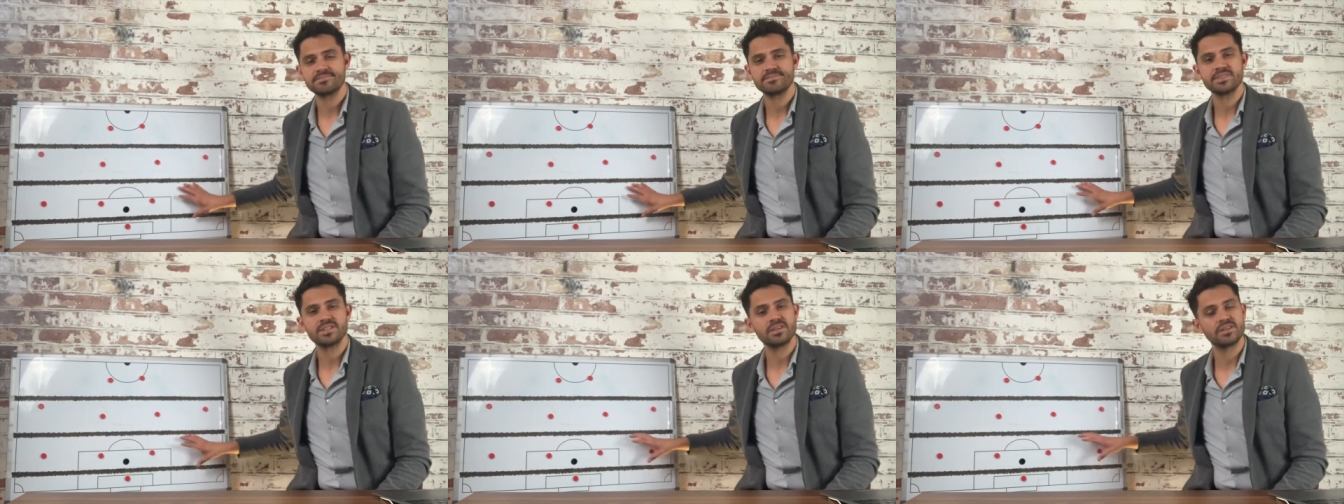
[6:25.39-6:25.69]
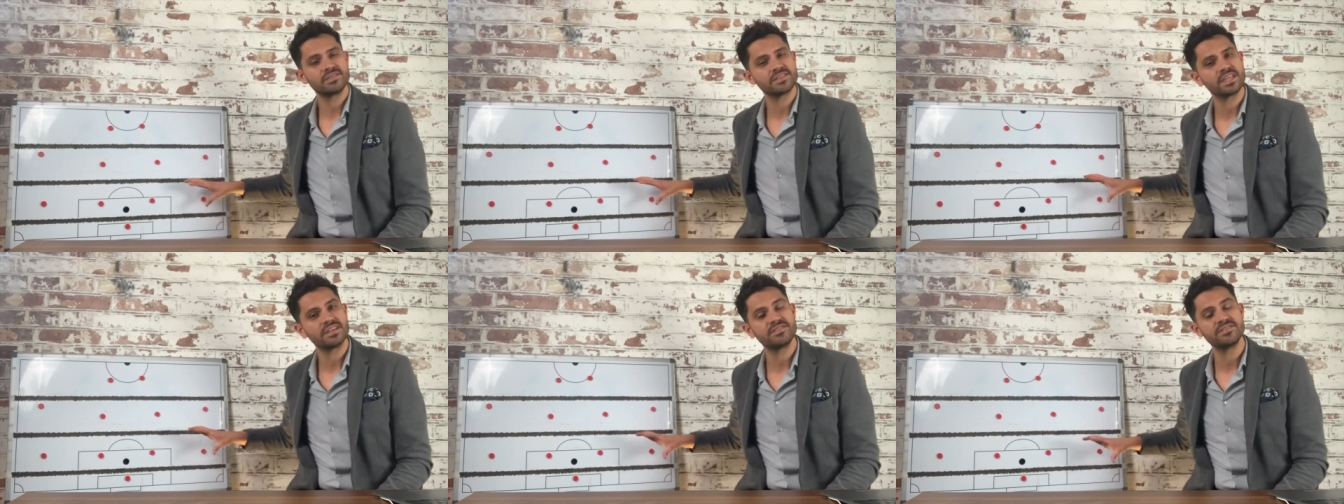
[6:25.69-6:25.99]
you'll
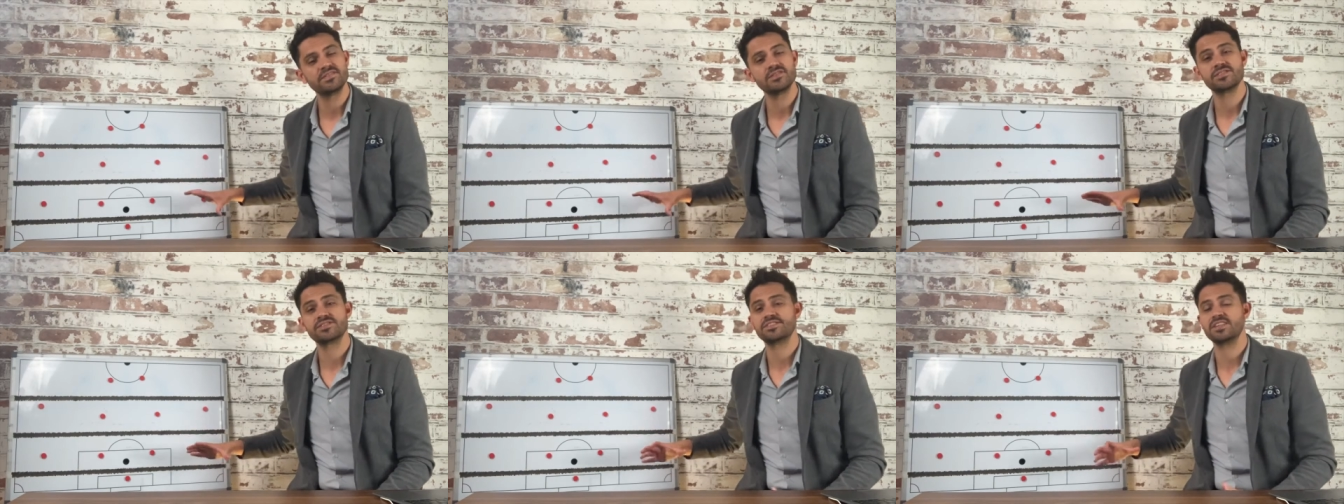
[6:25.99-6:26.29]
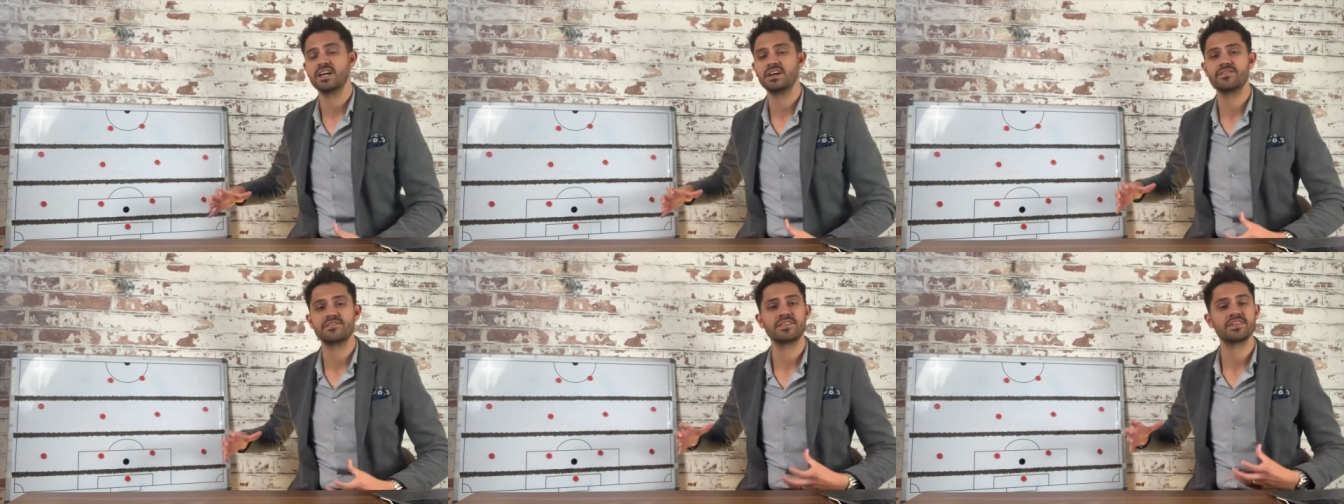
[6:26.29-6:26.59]
have given
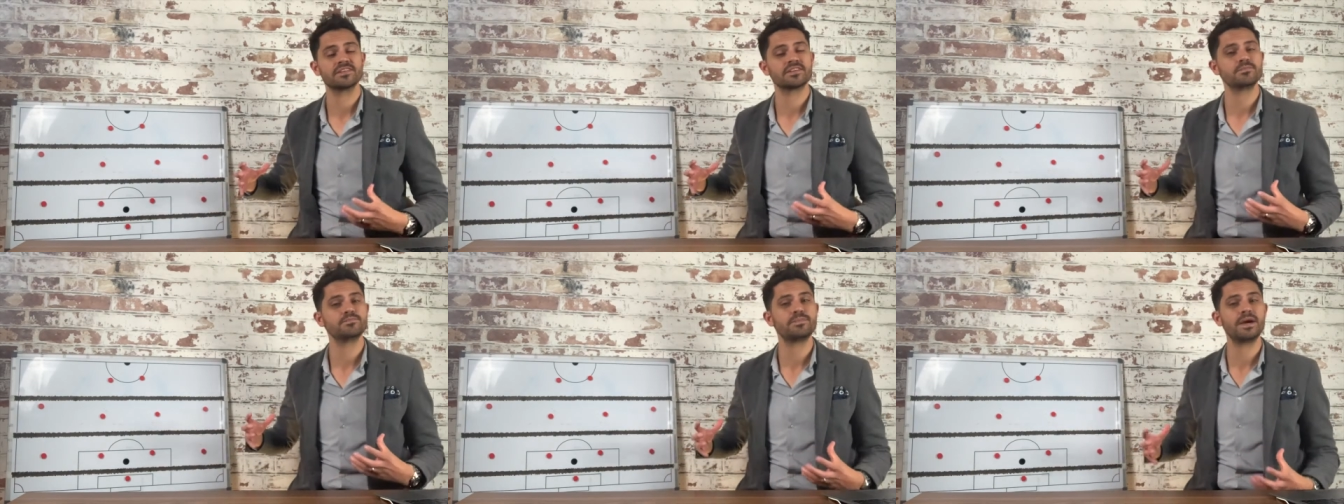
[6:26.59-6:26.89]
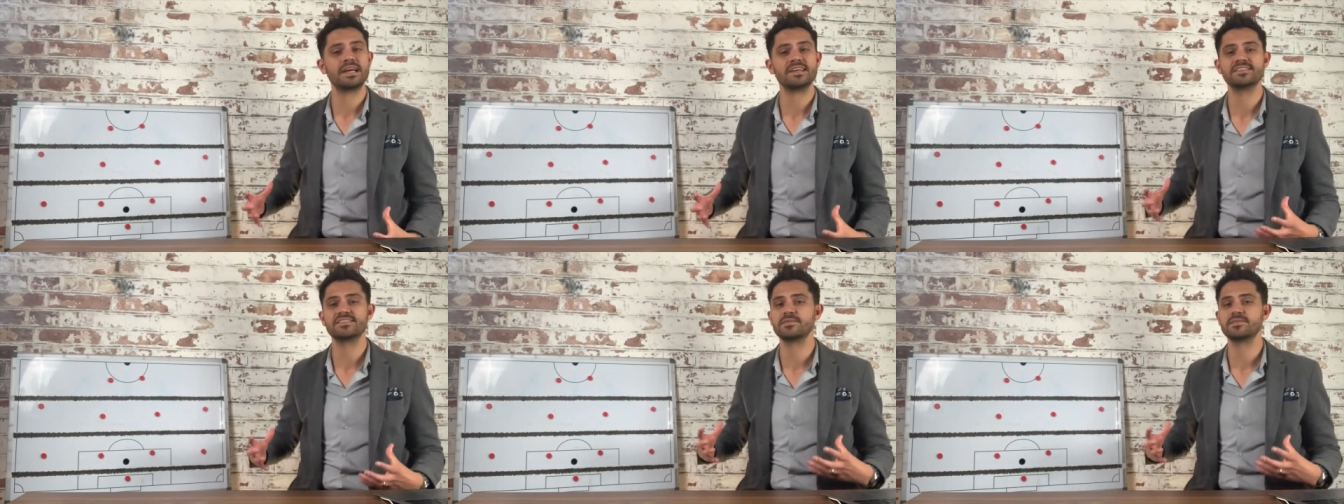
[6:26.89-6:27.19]
yourself the
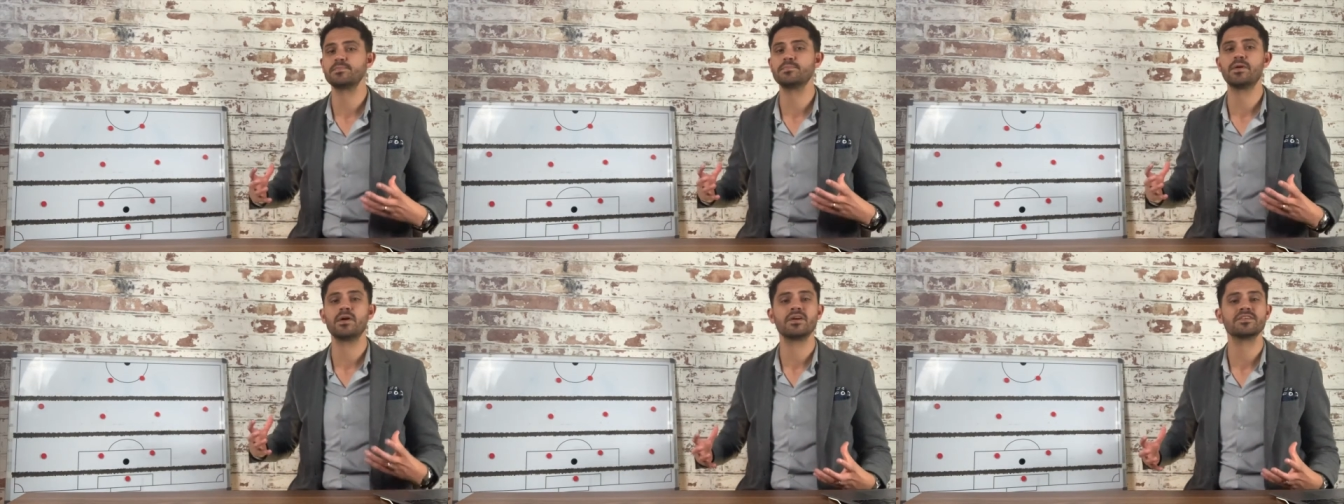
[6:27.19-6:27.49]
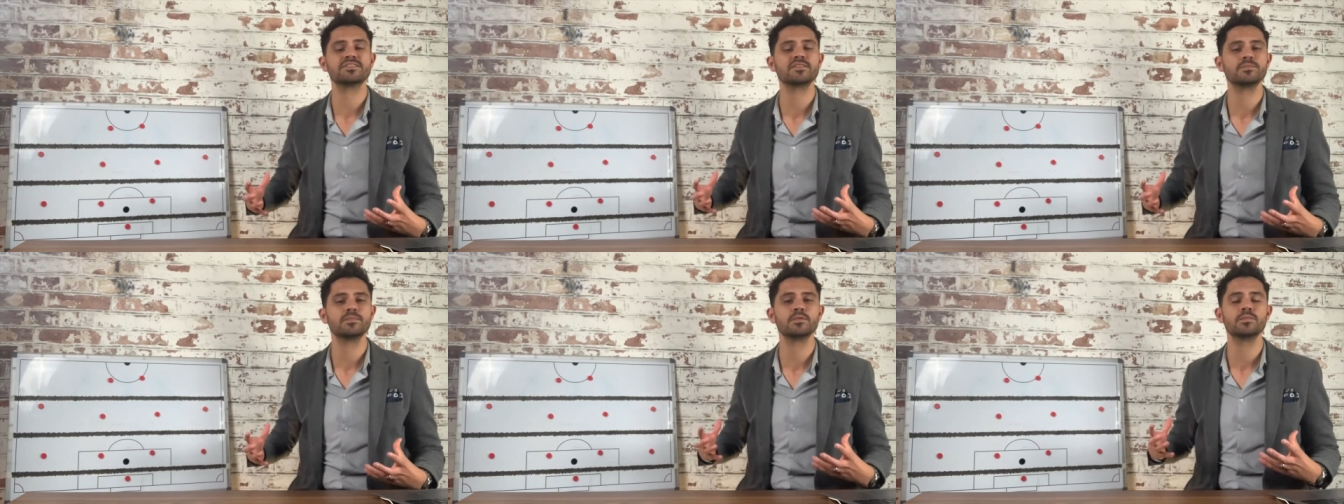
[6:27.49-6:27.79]
best
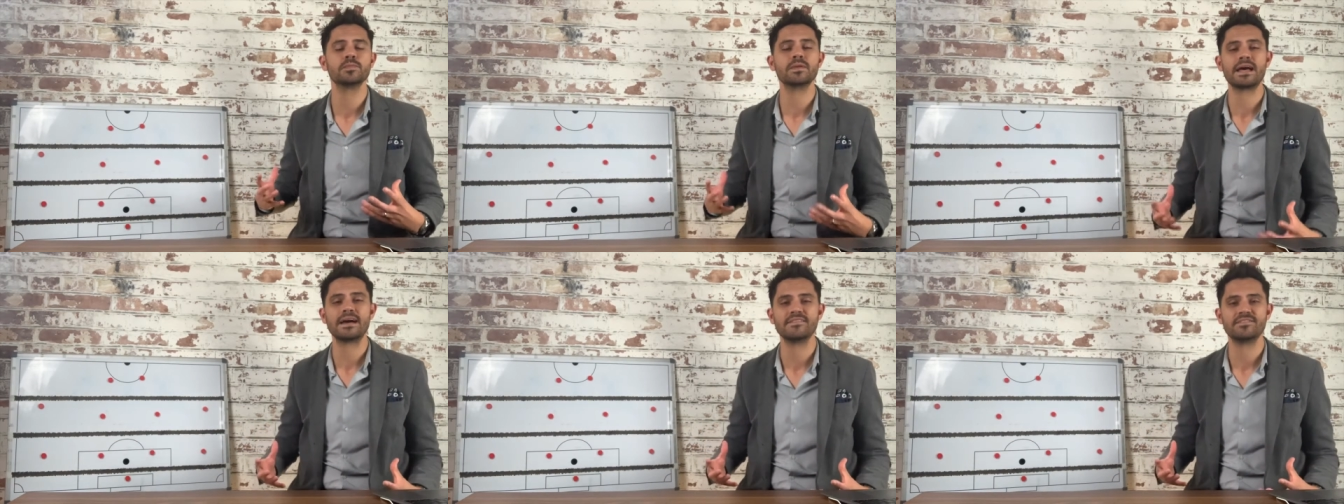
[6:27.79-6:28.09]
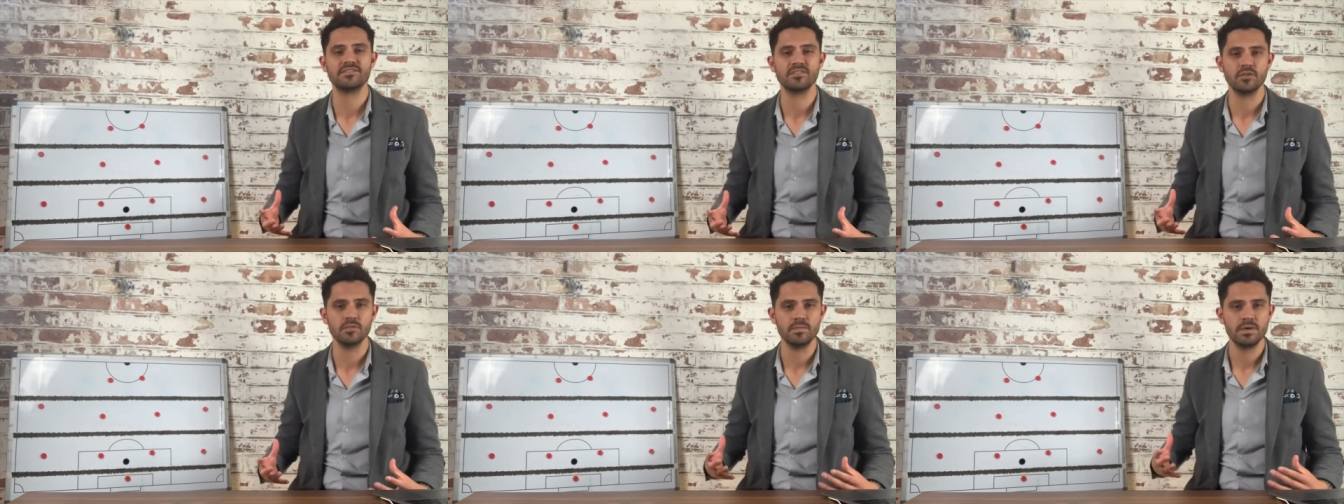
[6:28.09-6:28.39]
possible
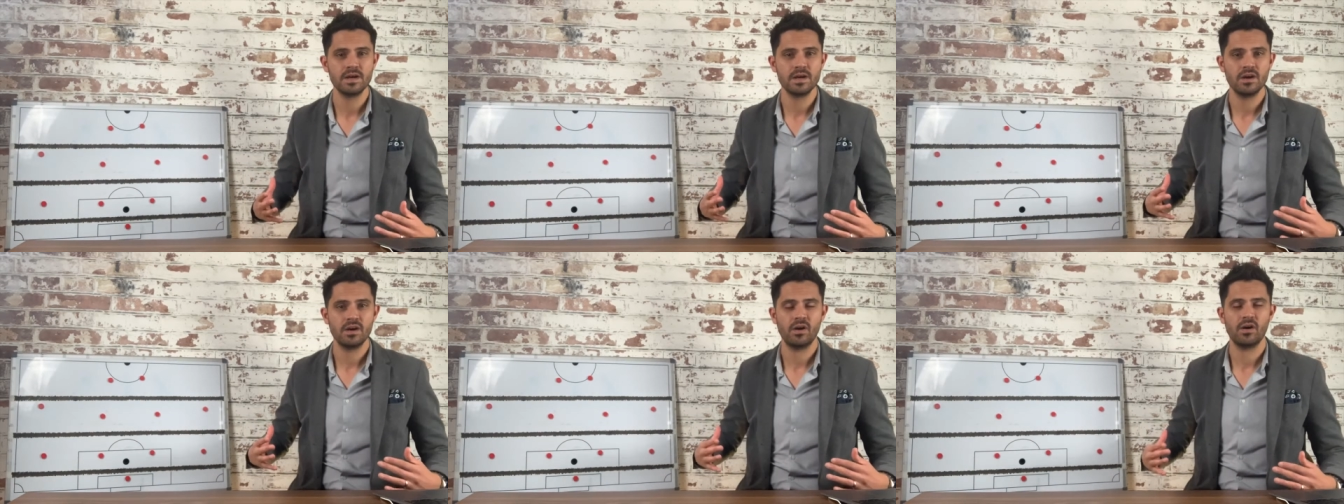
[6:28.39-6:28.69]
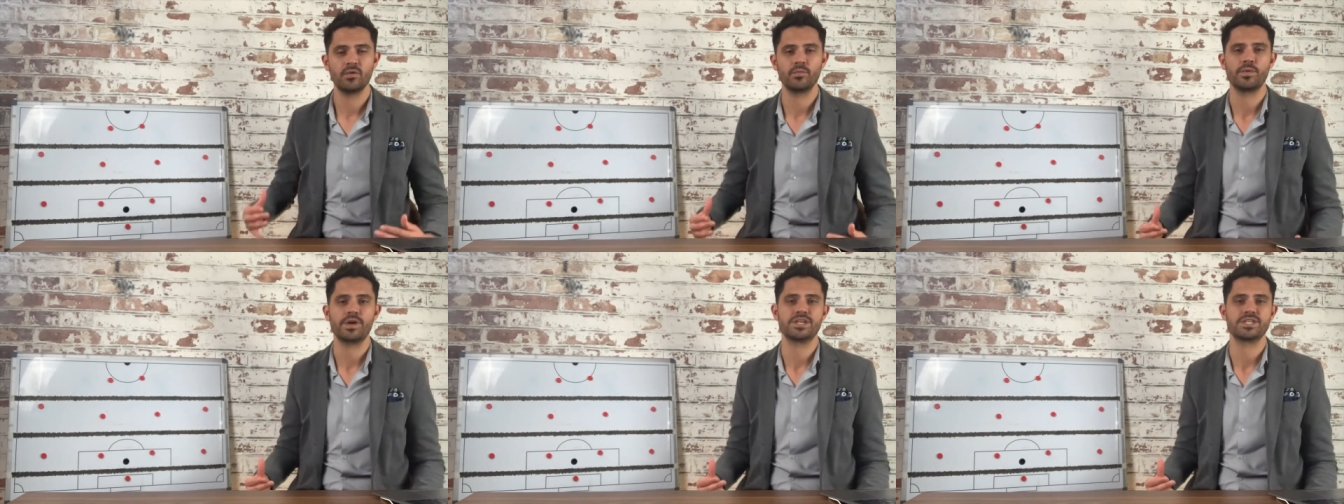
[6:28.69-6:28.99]
platform
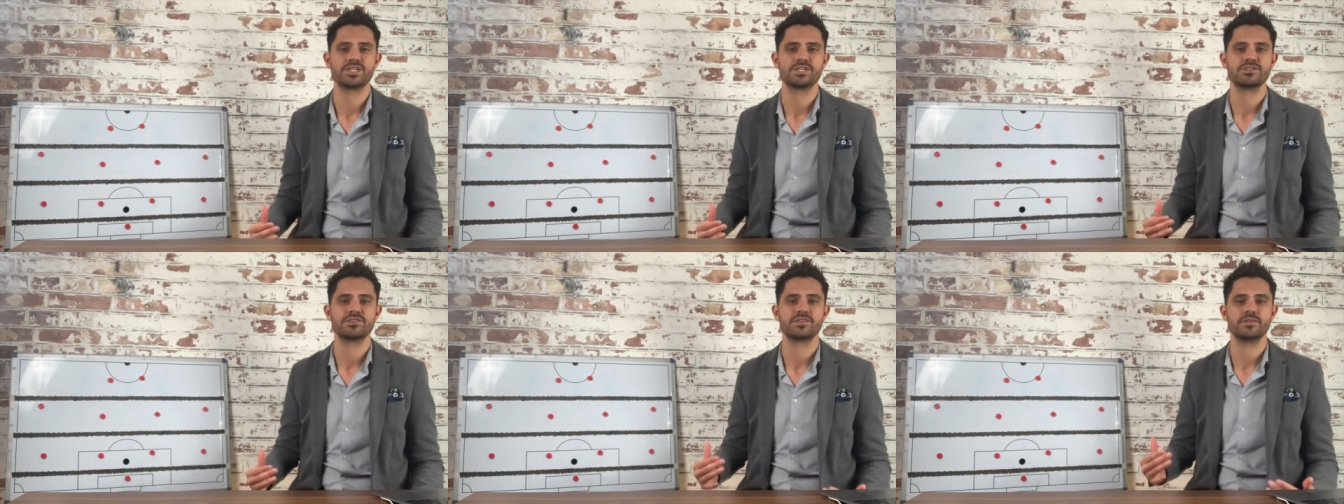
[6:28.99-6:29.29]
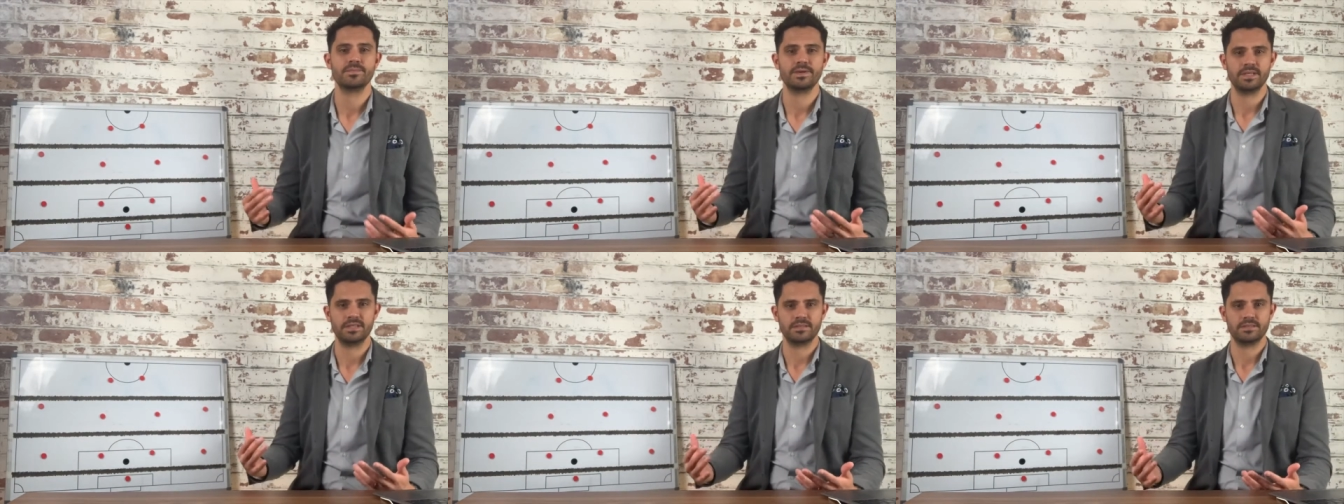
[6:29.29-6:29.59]
on which to
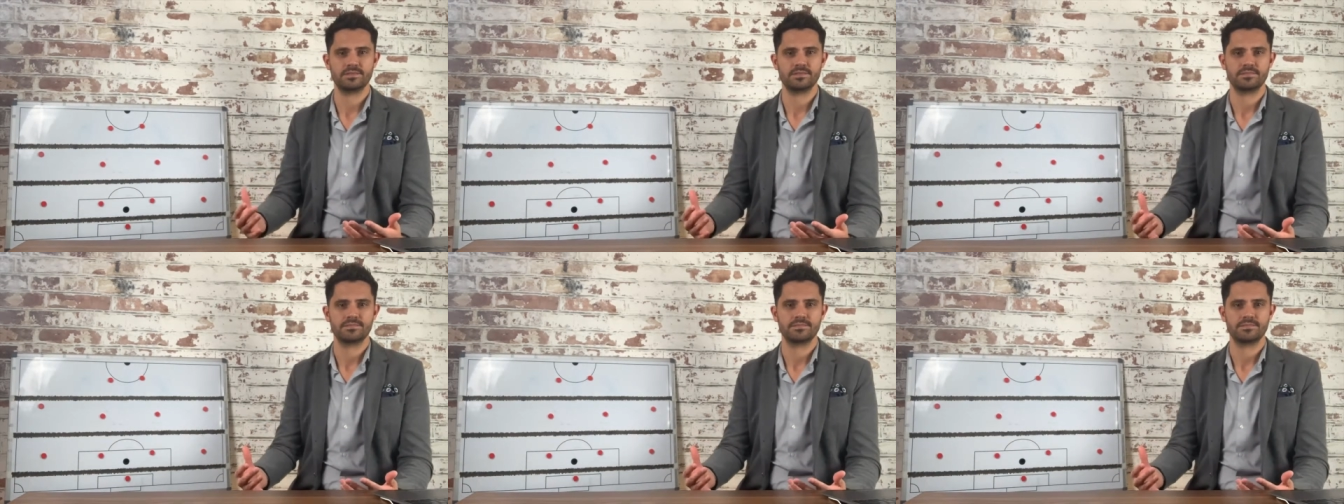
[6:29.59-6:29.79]
build.